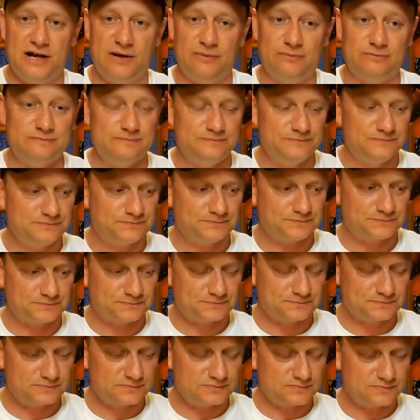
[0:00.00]
um,
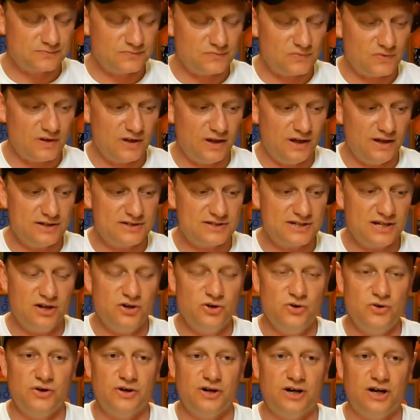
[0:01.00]

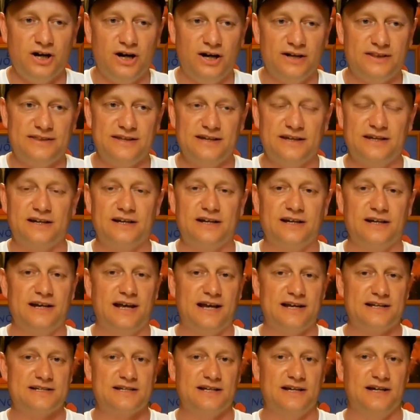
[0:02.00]
so I think a
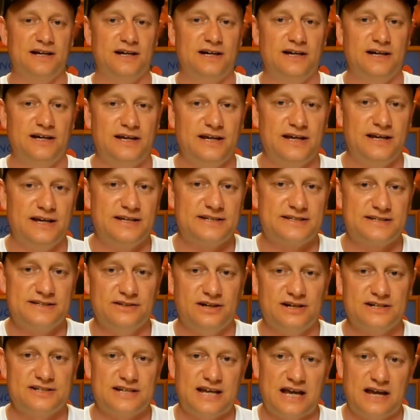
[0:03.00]
collector, it's
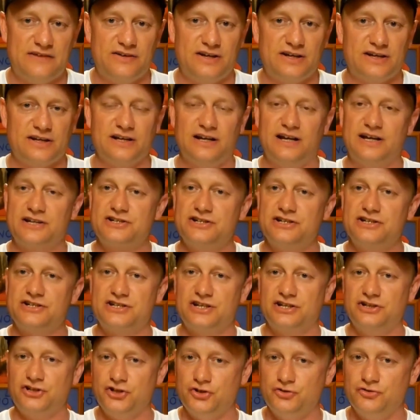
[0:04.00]
nice to have it in collection. It's
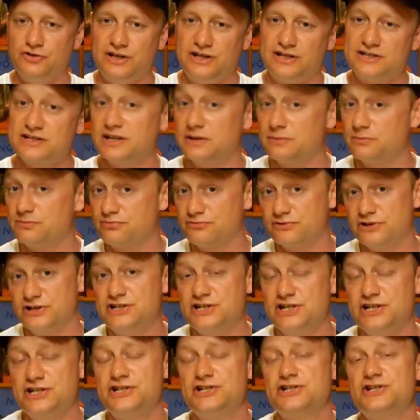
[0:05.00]
something unique, something
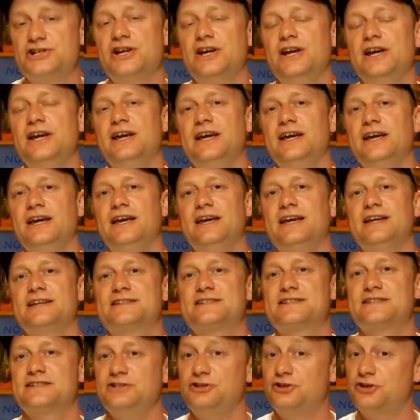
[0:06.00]
British.
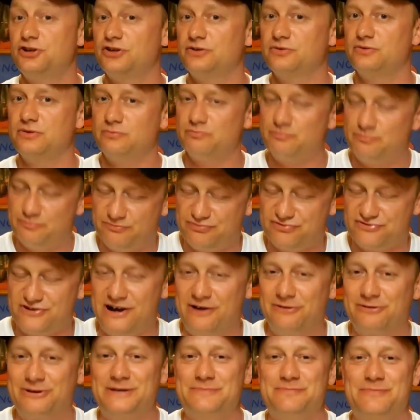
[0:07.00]
It's you can
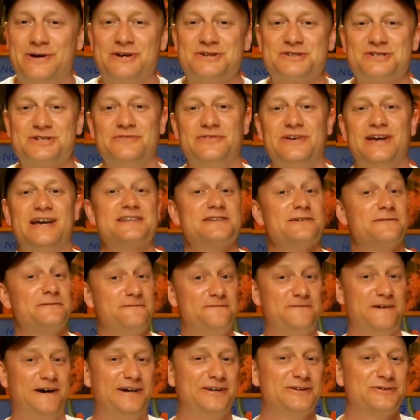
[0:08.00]
proudly boast of it as a
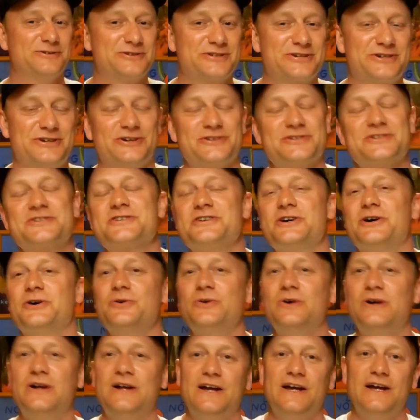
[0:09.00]
failed
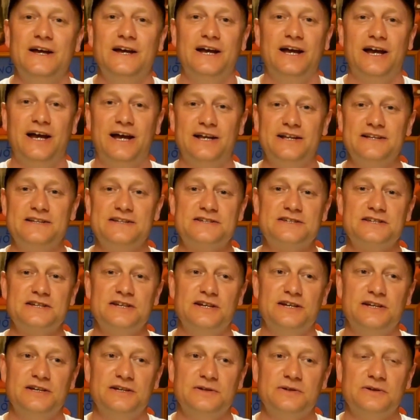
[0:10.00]
console, and
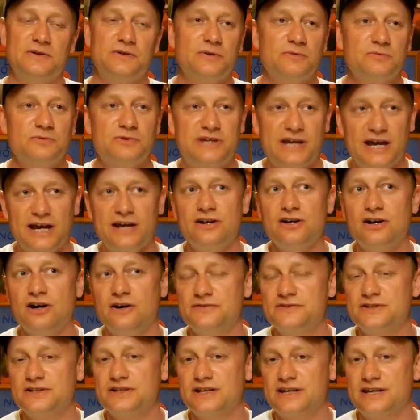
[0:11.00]
getting
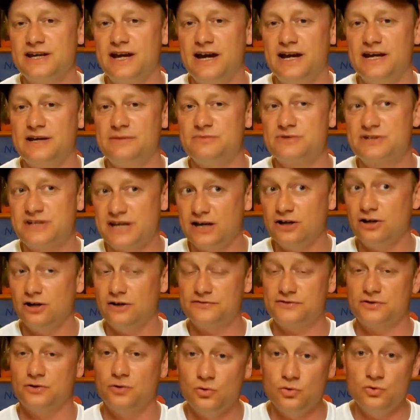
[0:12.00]
after the games, getting
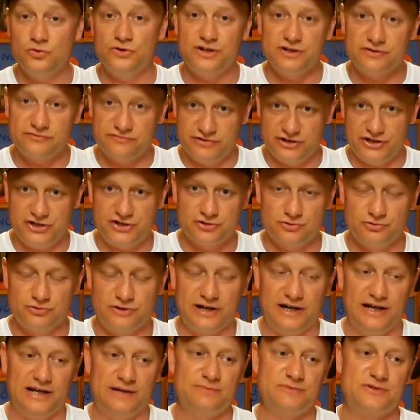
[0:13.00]
after all the original
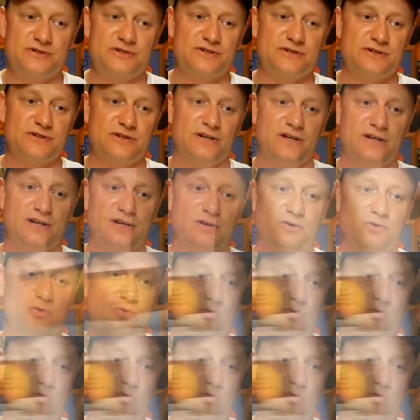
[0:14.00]
games, uh,